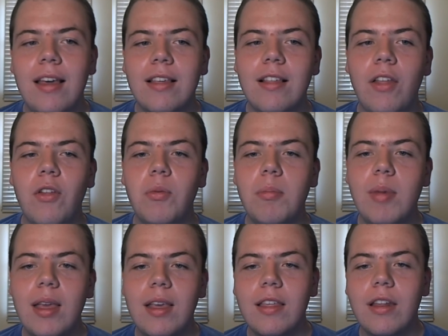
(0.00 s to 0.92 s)
Southern
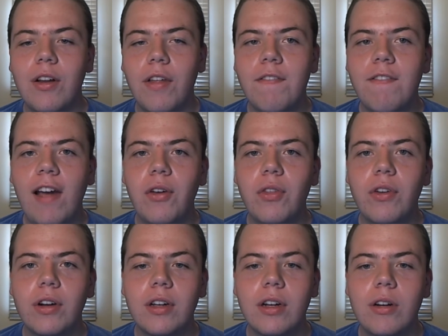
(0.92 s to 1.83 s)
Miss, you know, they fired
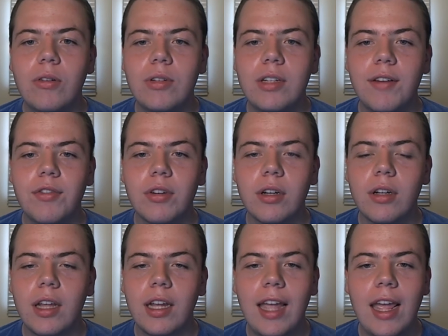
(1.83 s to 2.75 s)
their coach after
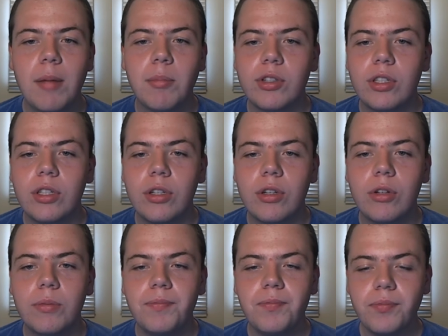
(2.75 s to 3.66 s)
like game or
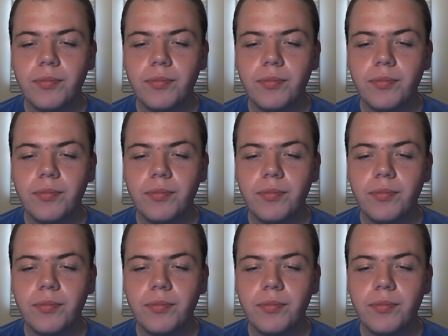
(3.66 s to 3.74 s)
two.